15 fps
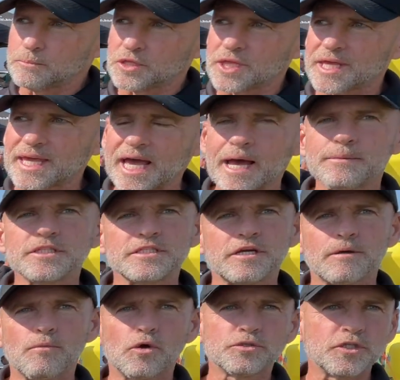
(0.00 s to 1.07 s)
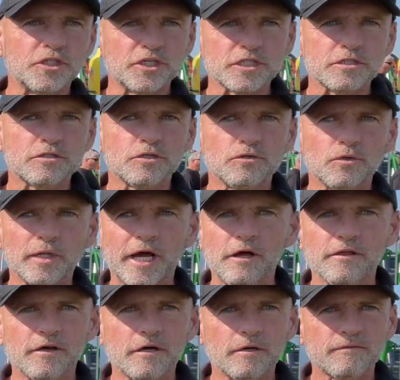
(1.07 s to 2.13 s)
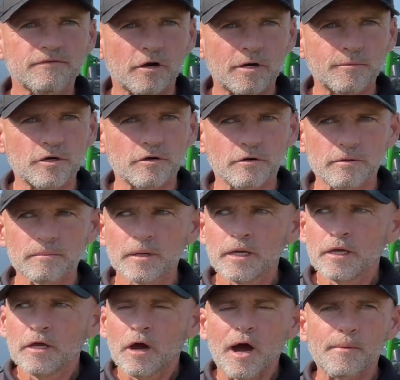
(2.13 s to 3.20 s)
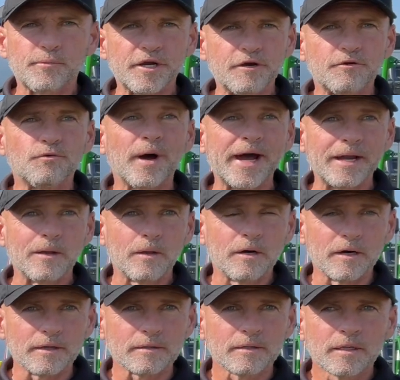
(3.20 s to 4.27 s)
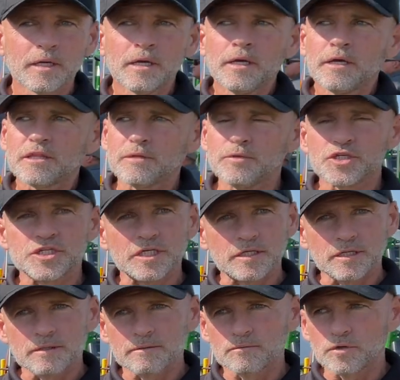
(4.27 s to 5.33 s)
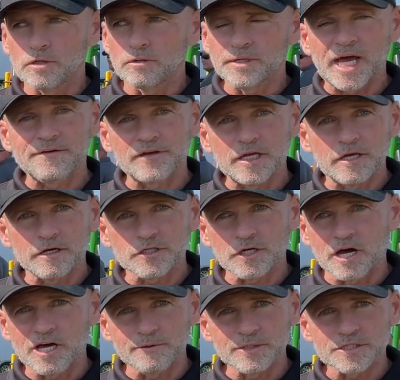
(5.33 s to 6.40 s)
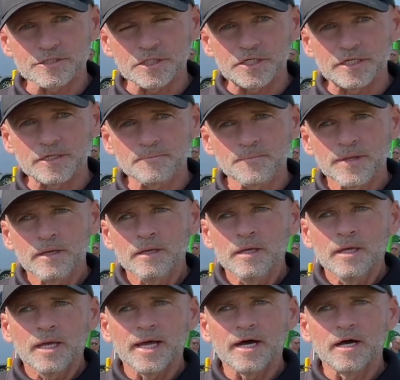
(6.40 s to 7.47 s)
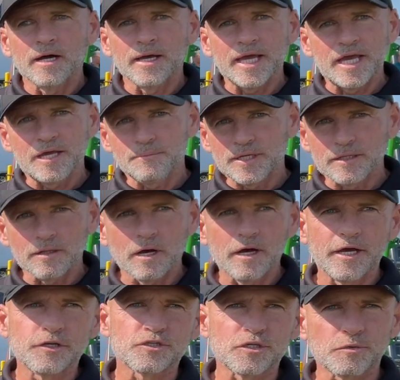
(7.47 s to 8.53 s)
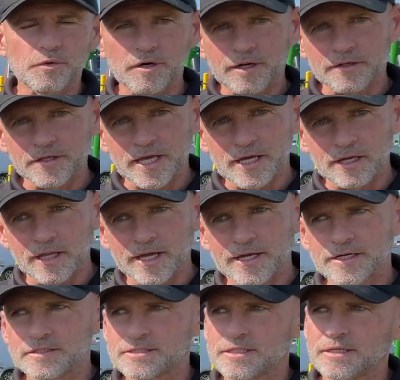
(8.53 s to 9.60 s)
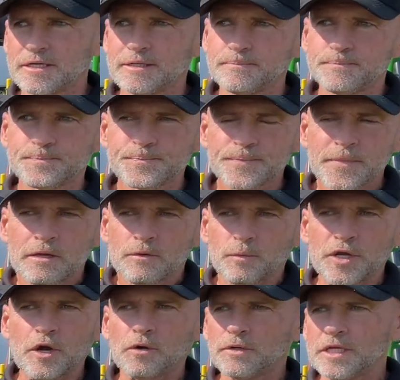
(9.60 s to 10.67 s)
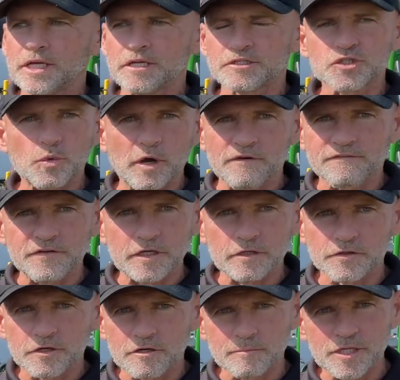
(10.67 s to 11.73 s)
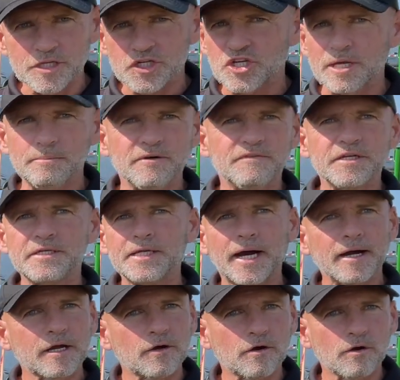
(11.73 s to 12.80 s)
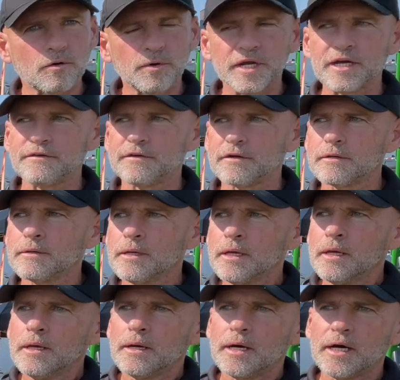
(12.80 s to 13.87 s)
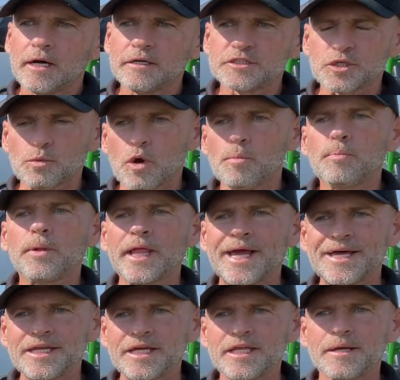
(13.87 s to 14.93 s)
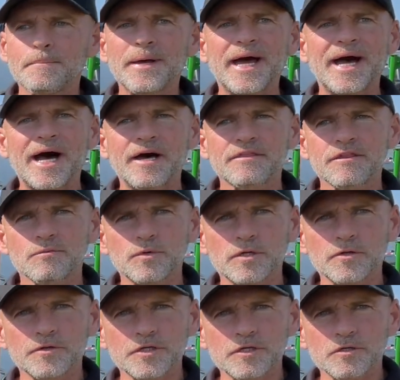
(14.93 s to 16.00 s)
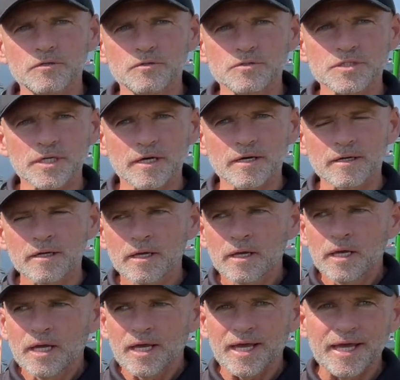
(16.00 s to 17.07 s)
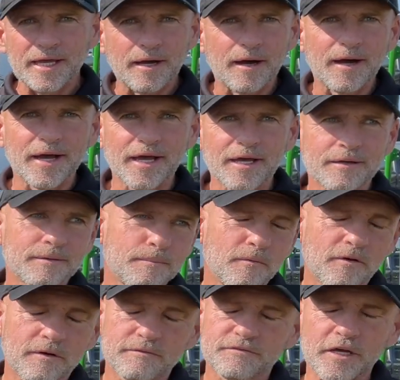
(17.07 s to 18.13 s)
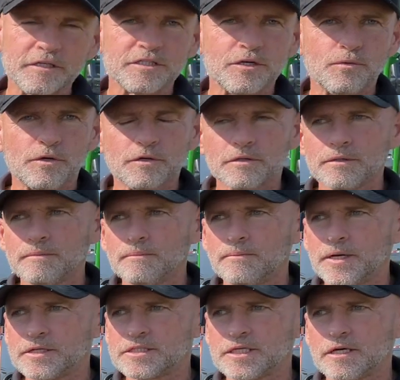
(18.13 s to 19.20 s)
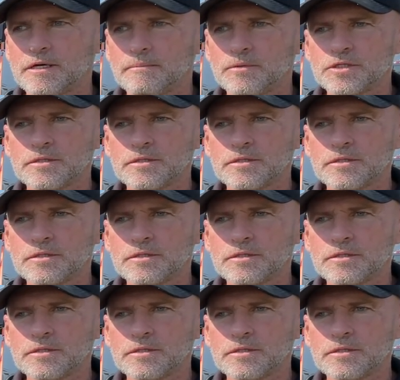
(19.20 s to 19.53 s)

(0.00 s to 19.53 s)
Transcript: but the cab is there mostly just to allow the farmer or operator ride along. The machine will navigate autonomously, uh, A, B line, turn around the headlands. Um, we don't need a square field. It could be the shape of a duck or whatever. Uh, so we'll plan in a path. We'll use uh, AI, fancy word, but uh,